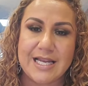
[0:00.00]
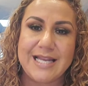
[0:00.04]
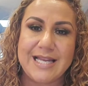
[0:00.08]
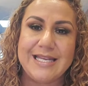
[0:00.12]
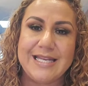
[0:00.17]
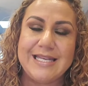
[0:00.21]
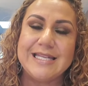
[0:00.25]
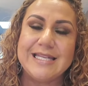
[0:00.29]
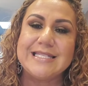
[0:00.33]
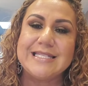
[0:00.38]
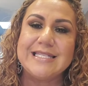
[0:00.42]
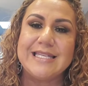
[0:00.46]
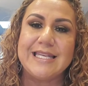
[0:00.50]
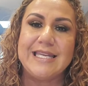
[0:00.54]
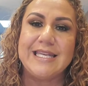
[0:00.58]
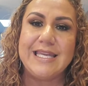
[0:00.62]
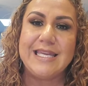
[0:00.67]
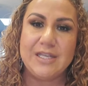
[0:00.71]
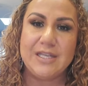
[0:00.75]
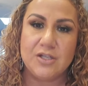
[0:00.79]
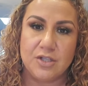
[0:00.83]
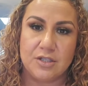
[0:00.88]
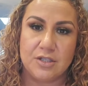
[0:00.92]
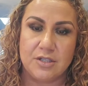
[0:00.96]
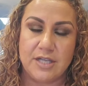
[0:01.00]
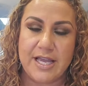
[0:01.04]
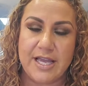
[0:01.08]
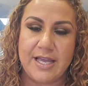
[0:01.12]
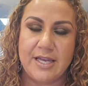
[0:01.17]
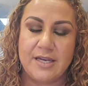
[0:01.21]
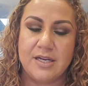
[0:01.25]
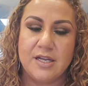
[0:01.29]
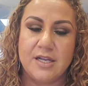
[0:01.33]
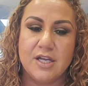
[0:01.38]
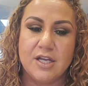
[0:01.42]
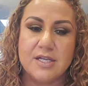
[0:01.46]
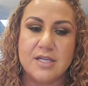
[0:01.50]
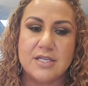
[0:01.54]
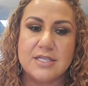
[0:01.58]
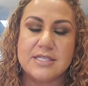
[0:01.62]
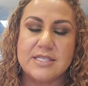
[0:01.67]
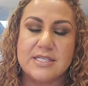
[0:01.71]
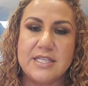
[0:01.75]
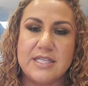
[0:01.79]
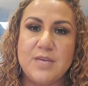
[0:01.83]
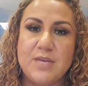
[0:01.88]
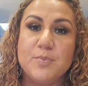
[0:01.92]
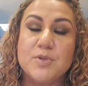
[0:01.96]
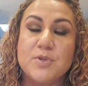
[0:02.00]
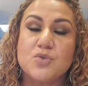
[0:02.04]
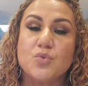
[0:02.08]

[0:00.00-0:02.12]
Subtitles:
I needed to heal, and sleep